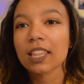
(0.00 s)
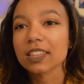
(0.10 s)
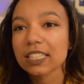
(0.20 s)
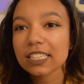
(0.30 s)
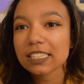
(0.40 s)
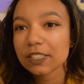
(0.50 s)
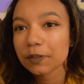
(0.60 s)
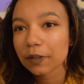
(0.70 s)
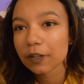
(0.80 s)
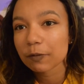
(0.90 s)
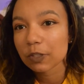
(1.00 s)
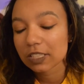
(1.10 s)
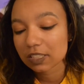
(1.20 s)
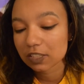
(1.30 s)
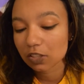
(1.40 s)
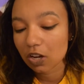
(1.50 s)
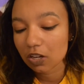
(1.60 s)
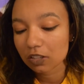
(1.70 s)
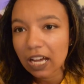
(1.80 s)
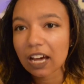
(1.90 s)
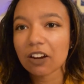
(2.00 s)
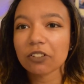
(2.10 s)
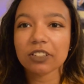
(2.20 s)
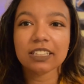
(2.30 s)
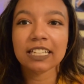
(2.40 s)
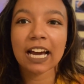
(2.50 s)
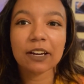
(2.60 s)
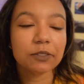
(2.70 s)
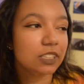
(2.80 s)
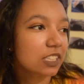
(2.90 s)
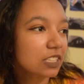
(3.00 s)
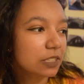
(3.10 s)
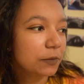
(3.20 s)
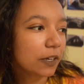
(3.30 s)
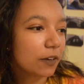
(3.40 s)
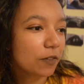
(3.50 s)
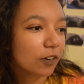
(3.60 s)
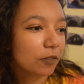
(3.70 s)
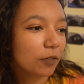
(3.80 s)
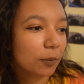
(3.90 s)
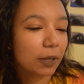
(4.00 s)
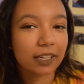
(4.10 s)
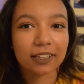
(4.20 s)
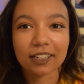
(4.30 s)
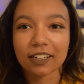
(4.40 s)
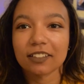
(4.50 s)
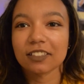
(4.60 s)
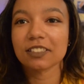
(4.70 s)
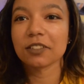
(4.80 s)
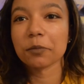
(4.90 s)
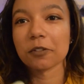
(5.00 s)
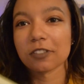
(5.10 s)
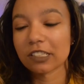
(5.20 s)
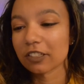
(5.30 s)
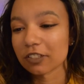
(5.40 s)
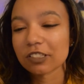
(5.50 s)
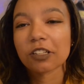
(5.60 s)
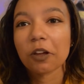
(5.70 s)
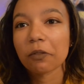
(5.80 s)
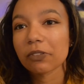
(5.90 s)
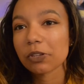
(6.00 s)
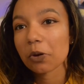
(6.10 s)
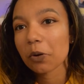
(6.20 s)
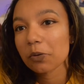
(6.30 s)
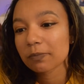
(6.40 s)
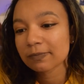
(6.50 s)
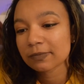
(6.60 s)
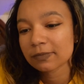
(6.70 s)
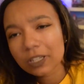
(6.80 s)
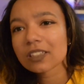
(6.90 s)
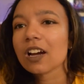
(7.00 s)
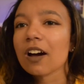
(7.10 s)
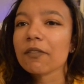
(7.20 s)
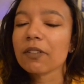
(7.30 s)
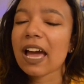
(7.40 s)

Least favorite song. I don't really have a least favorite for Panic. I listen to most of their stuff, so. With conf-